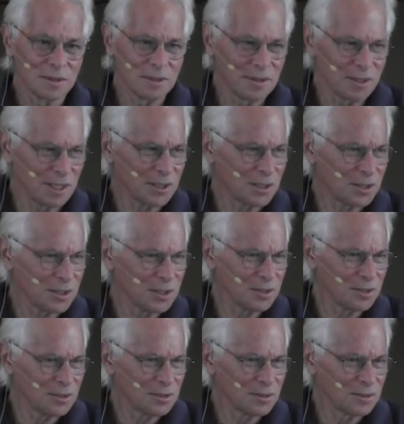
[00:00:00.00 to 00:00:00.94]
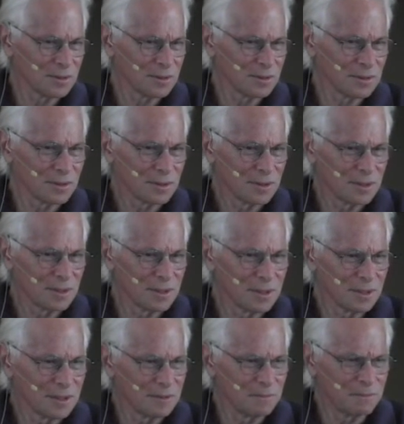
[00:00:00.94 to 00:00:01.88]
Is that clear?
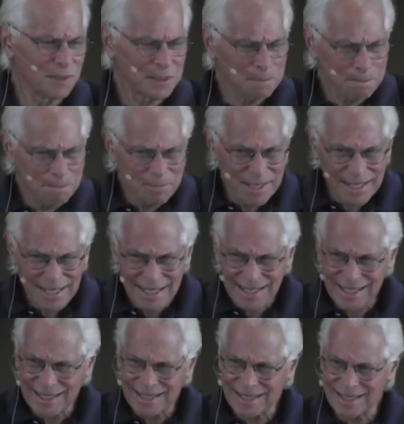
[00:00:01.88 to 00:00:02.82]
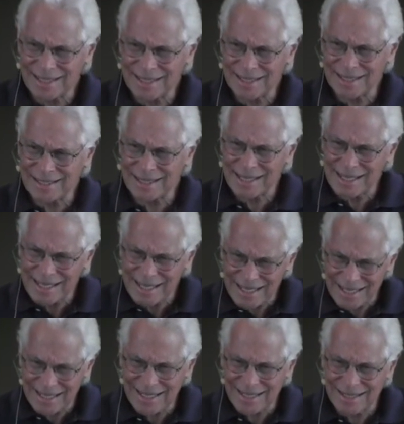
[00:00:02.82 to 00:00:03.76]
But being is
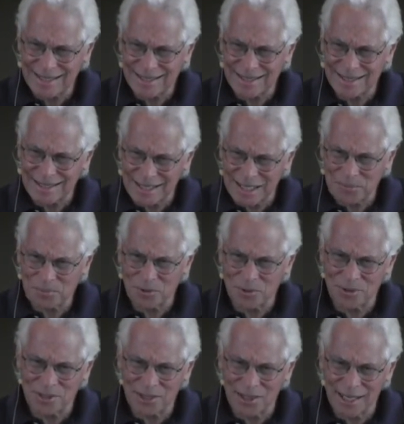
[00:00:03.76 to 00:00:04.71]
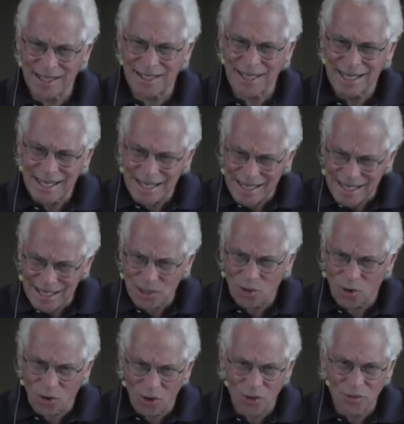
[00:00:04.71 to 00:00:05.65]
deeper. It's saying, in
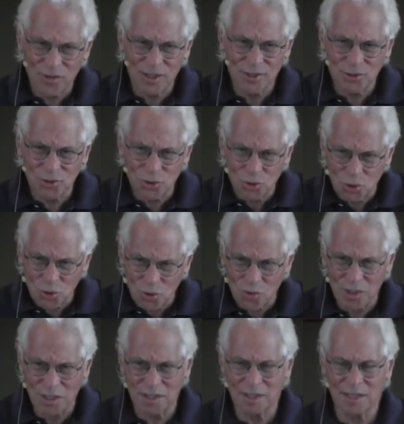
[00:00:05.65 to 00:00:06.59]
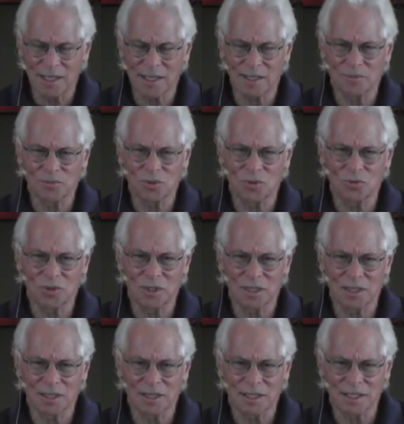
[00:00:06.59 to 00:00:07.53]
all this doing that I'm
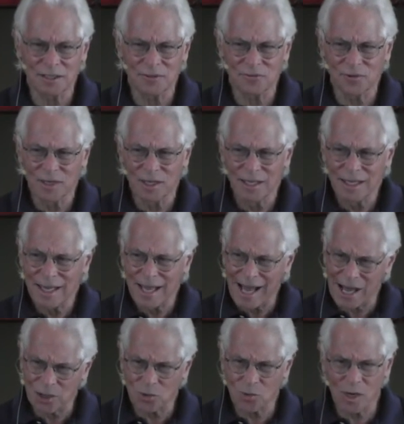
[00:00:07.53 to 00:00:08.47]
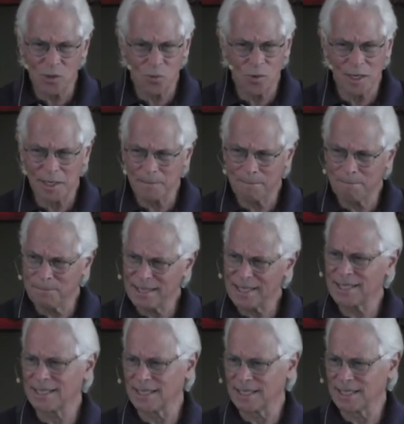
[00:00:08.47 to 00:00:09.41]
doing in life, how do I want to
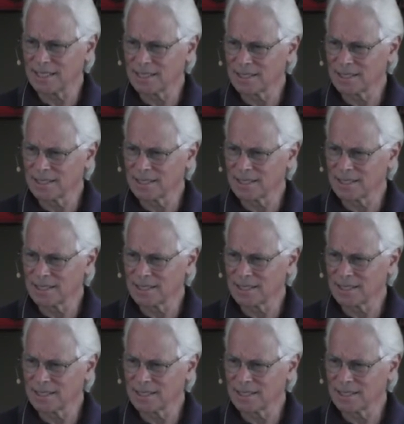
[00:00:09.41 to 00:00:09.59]
be?